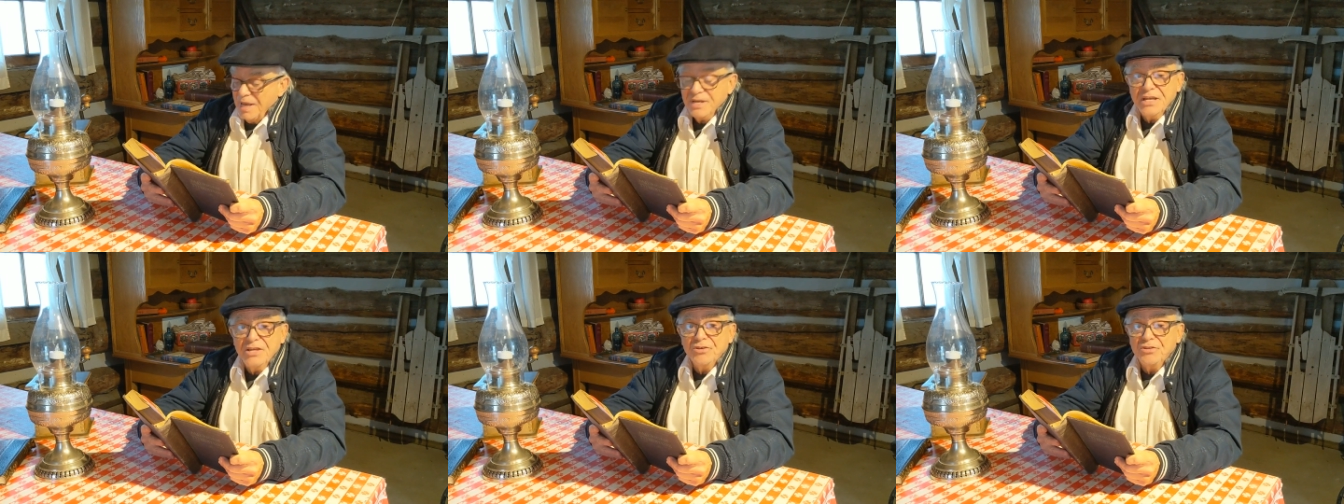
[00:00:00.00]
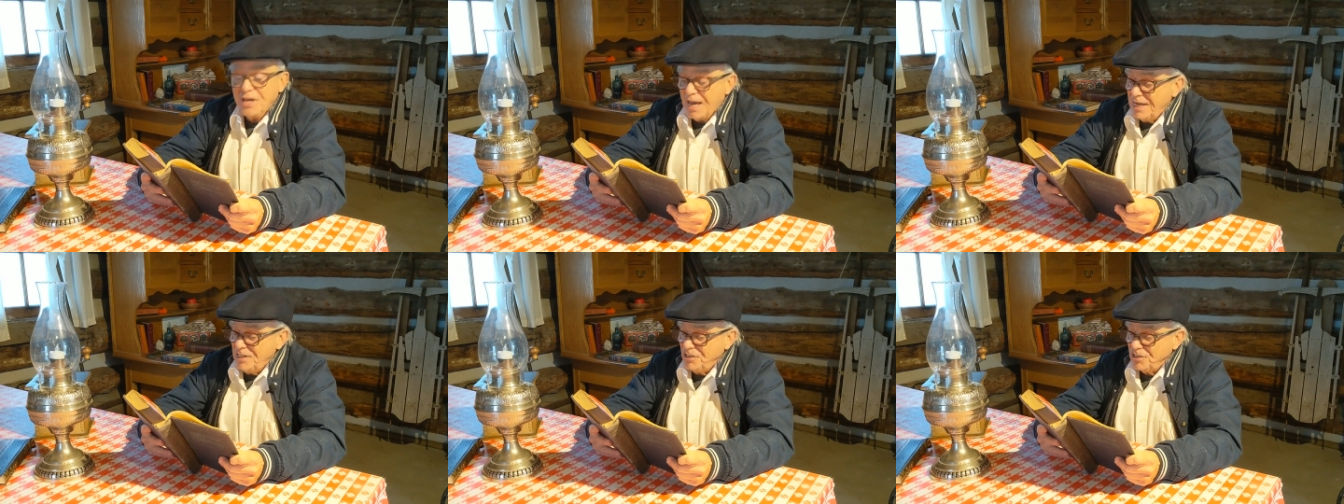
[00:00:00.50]
and neither
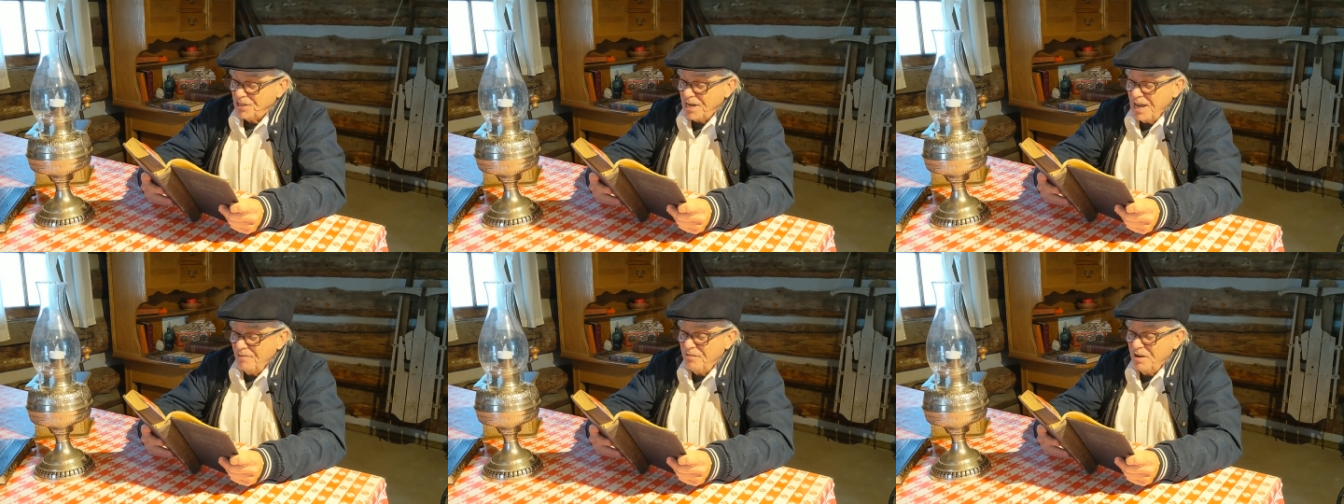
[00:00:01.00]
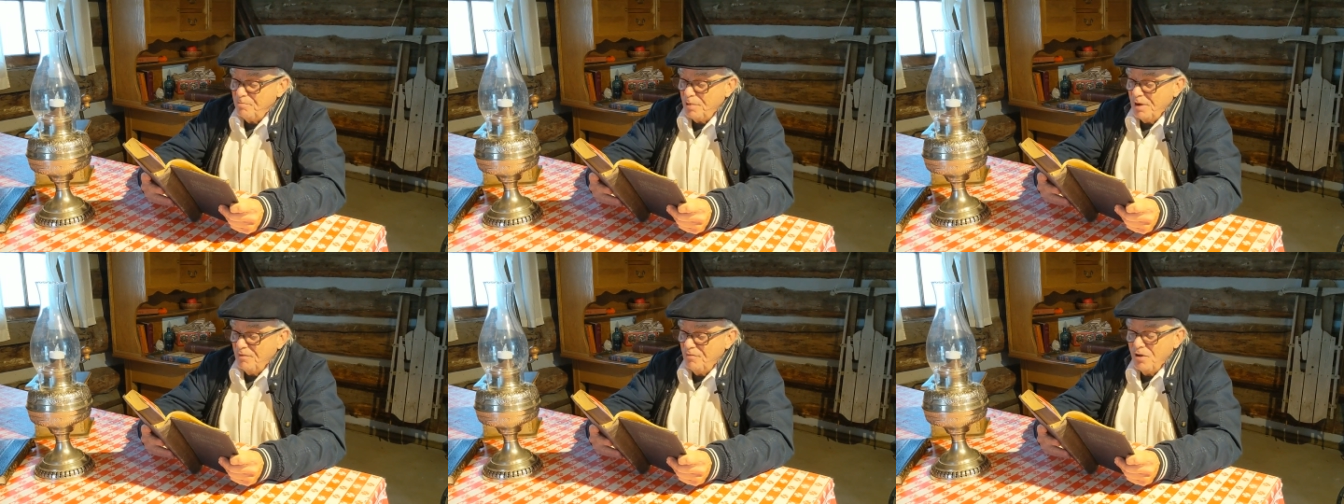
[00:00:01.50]
the angels in heaven
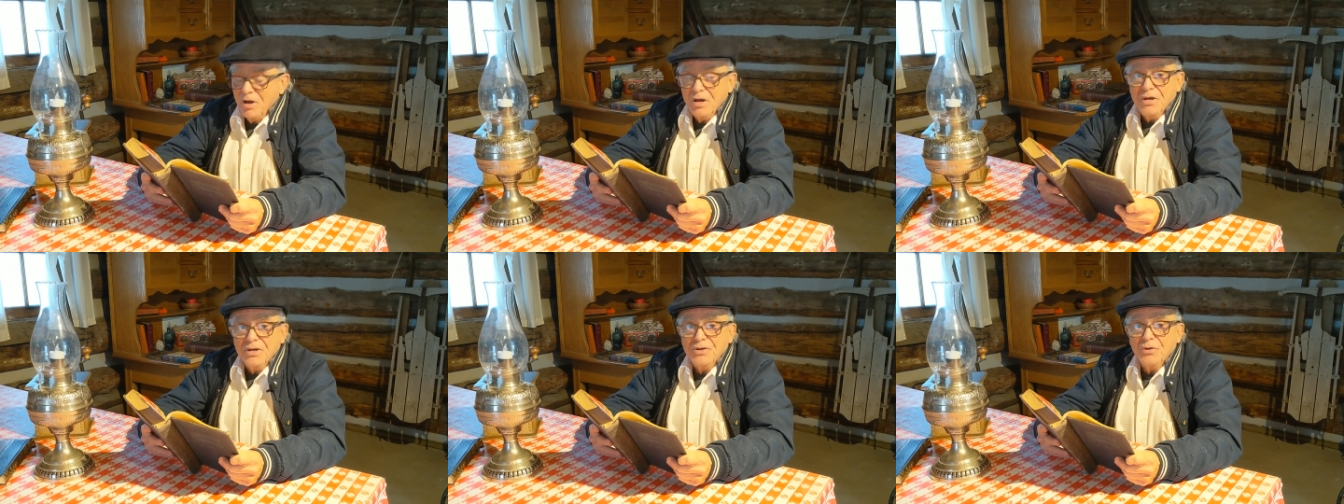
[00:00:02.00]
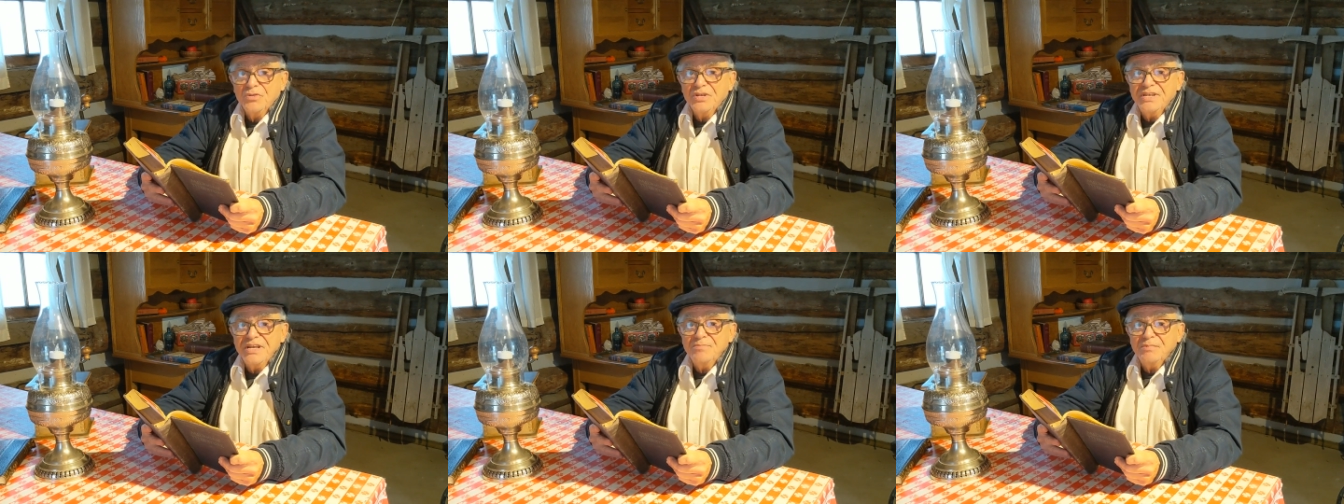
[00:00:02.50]
above nor
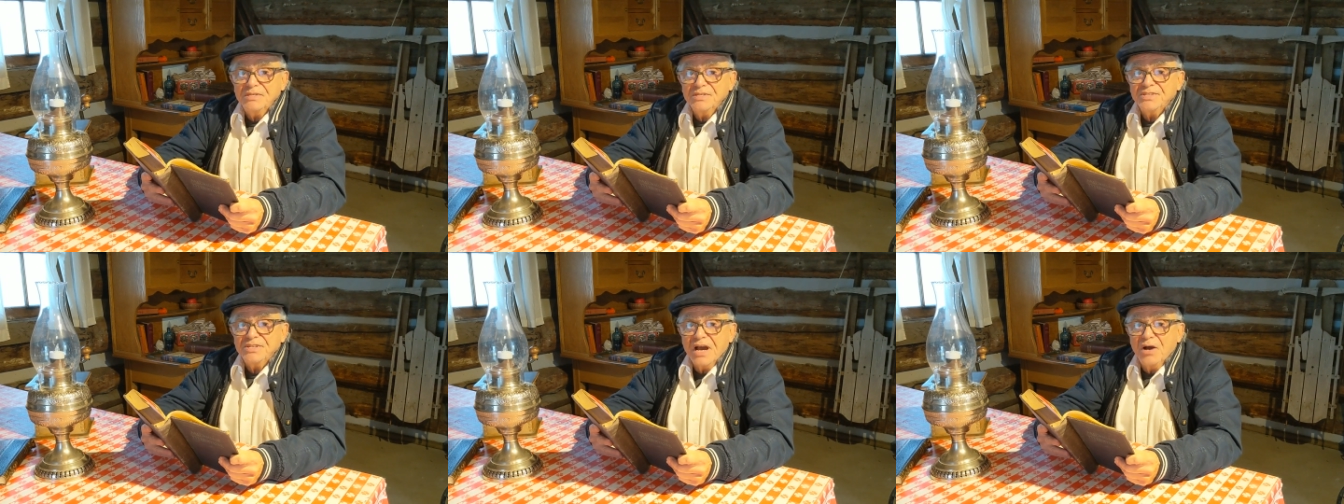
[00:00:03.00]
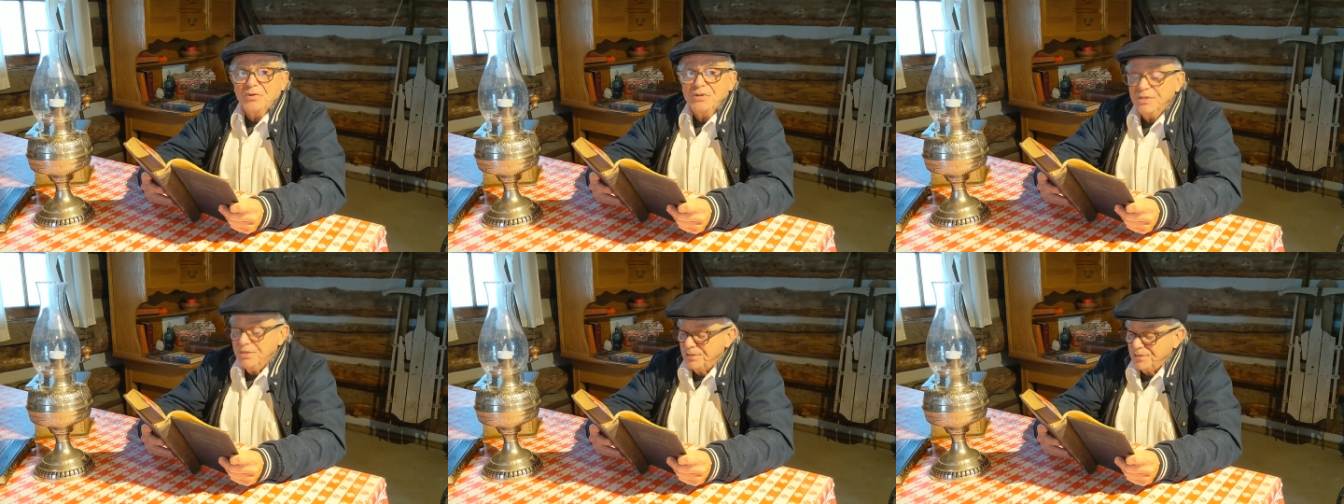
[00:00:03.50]
the demons
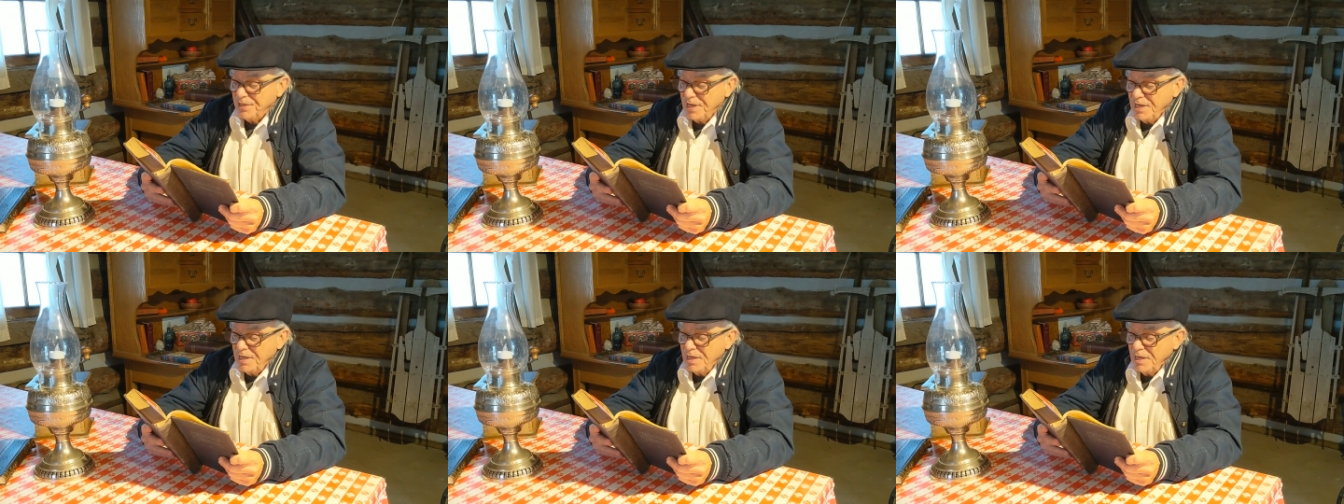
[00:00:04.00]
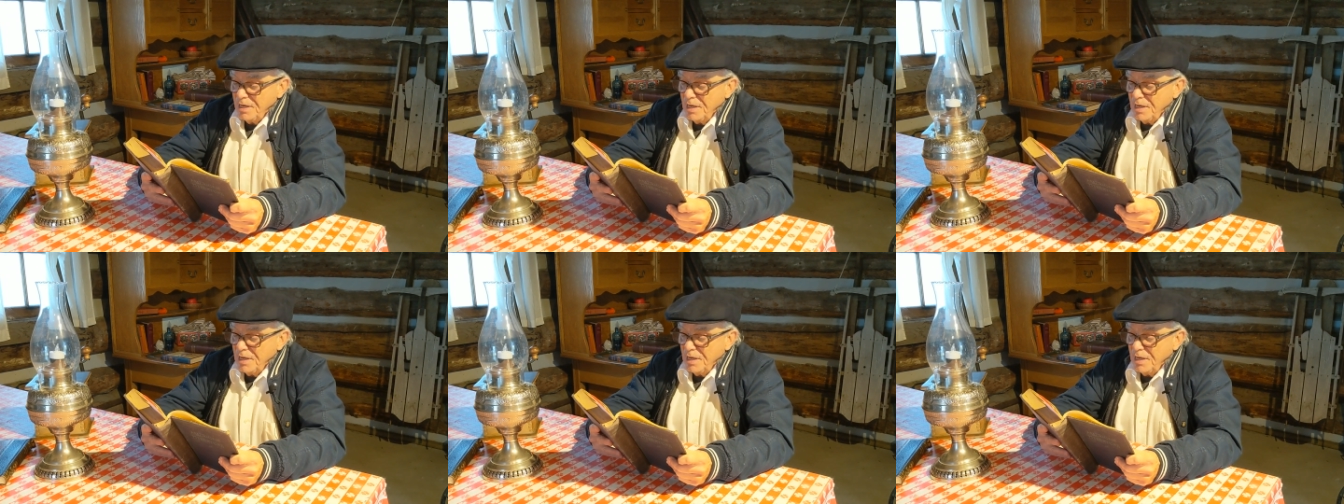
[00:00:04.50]
down in the sea